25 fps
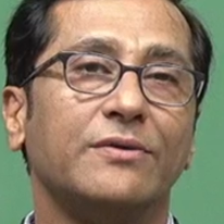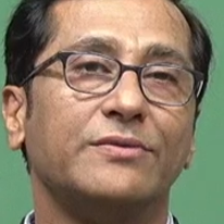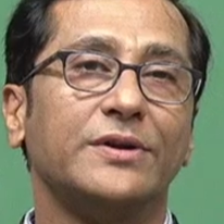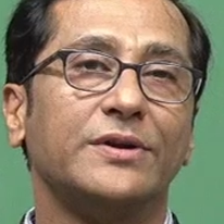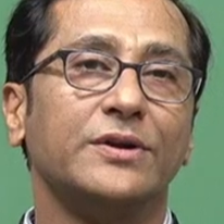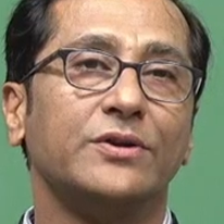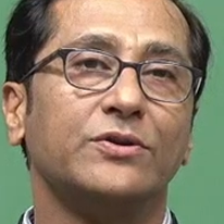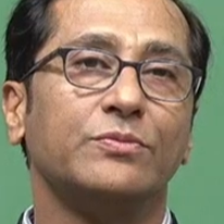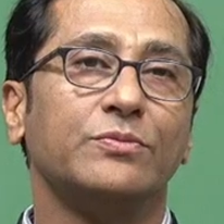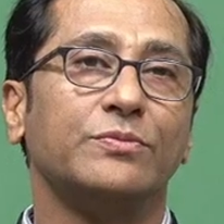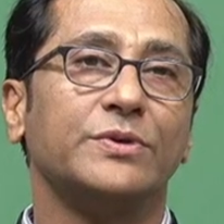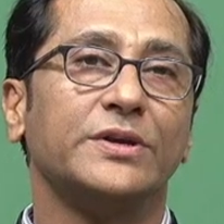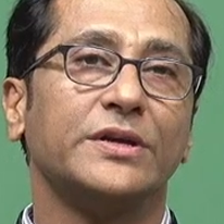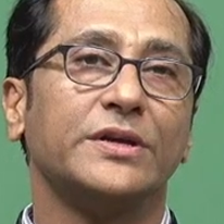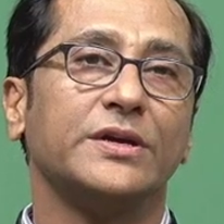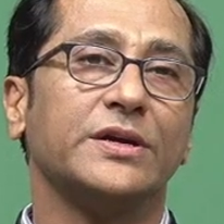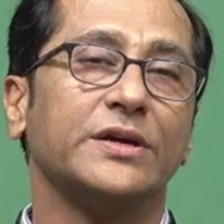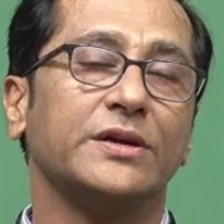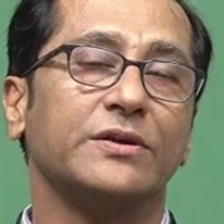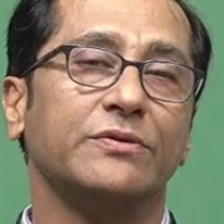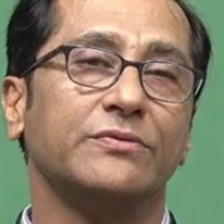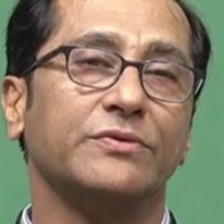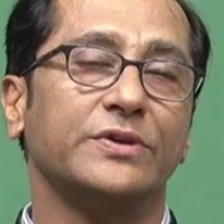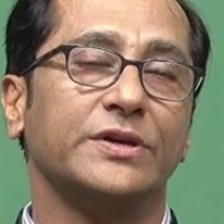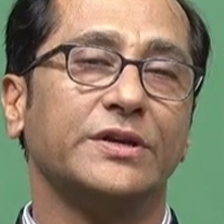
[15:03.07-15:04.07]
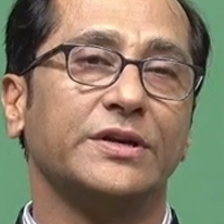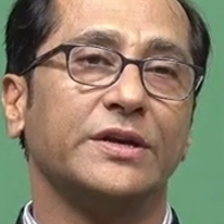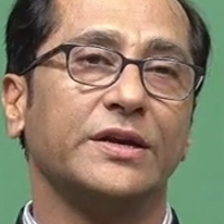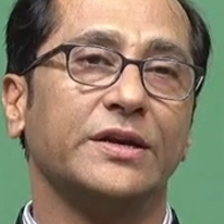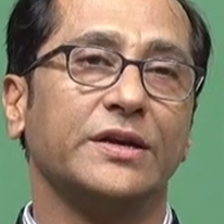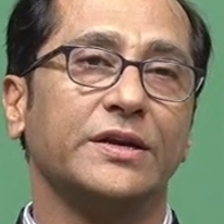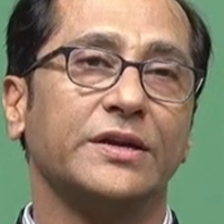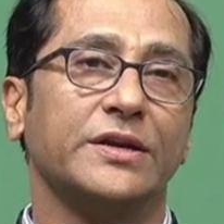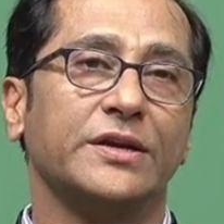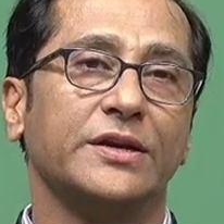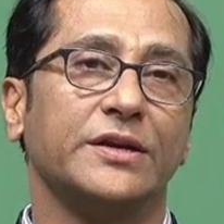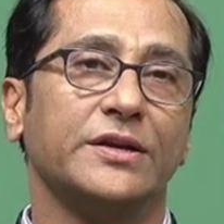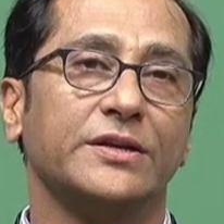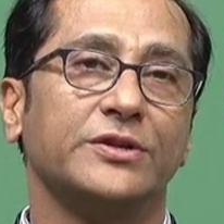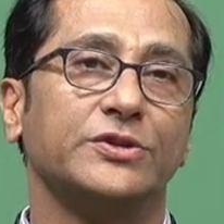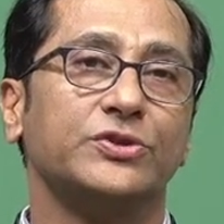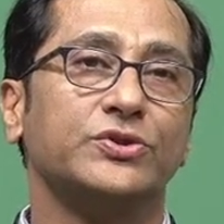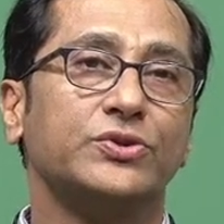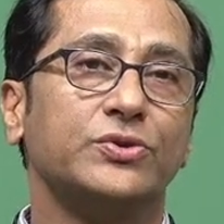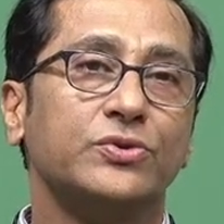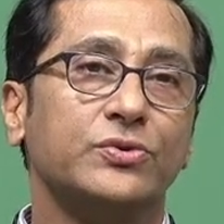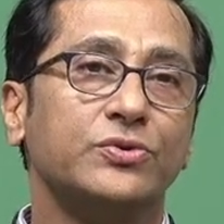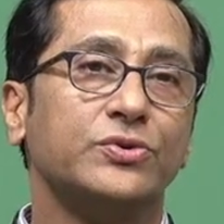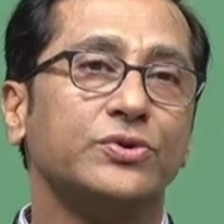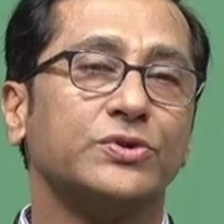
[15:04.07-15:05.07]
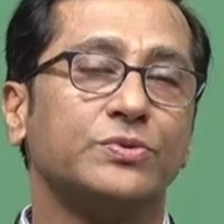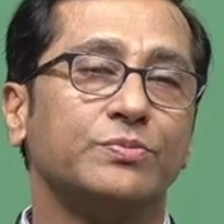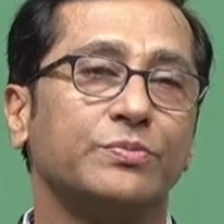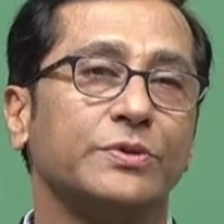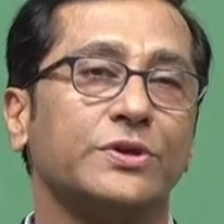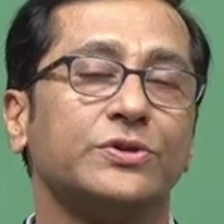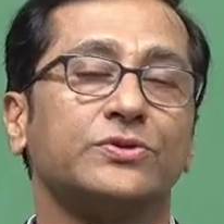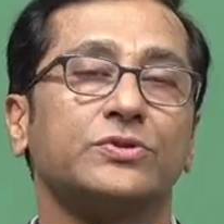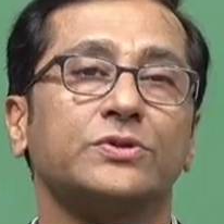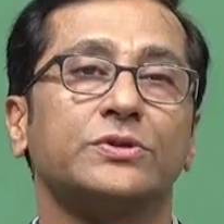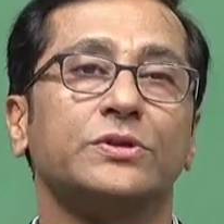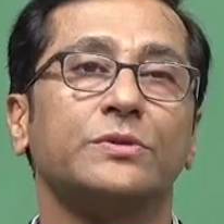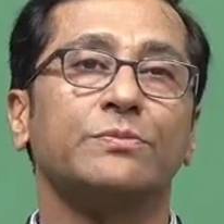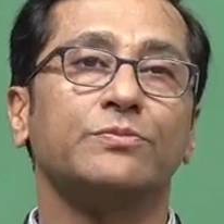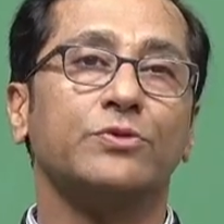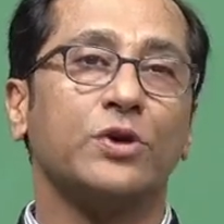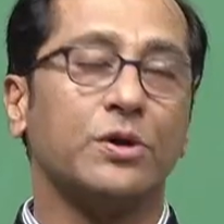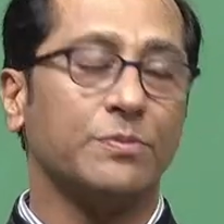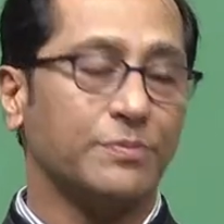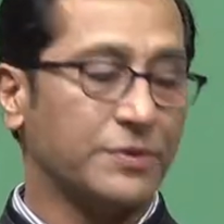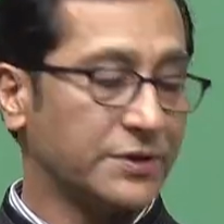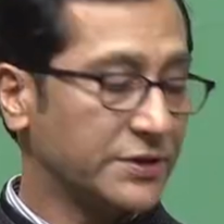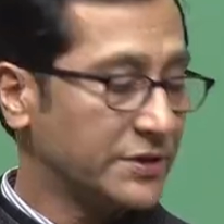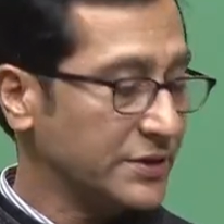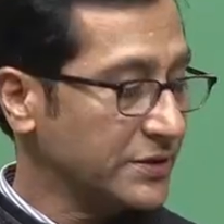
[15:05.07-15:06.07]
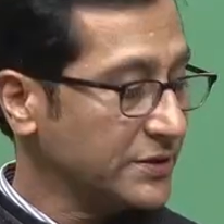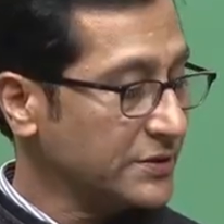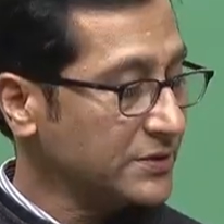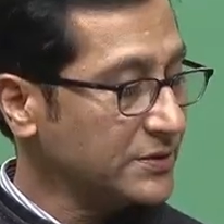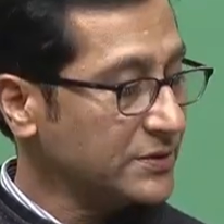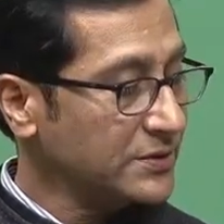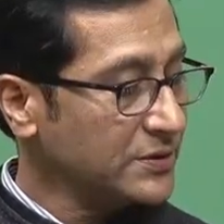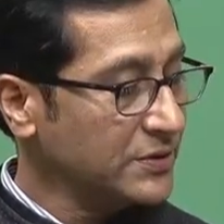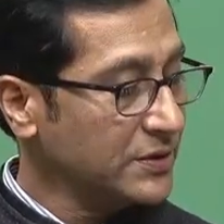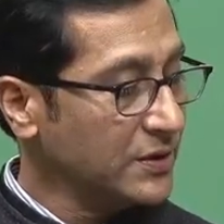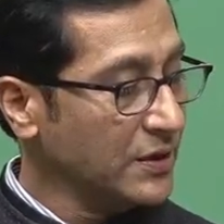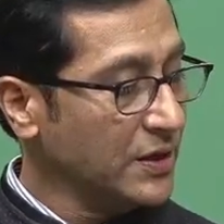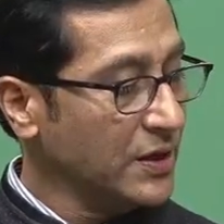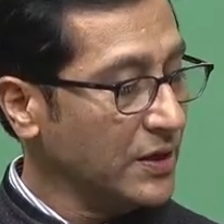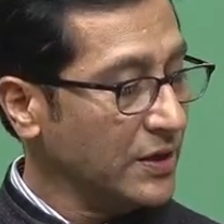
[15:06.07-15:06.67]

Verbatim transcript: every lubricant we really choose based on the properties.